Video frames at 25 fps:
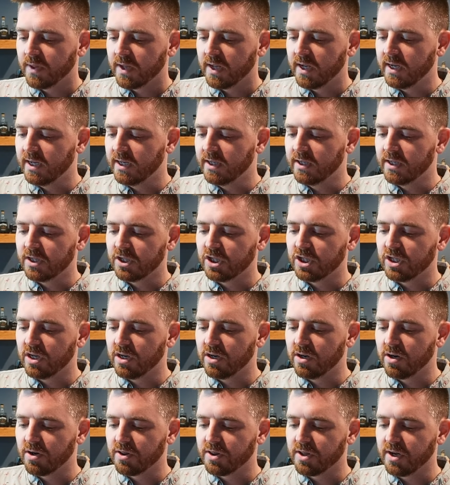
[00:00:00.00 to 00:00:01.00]
and
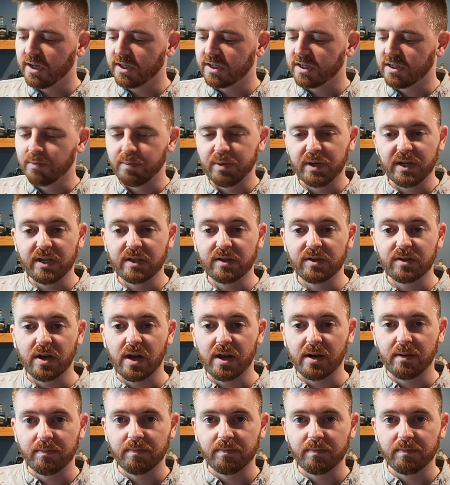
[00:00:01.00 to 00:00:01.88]
sharing our thoughts and opinions on it.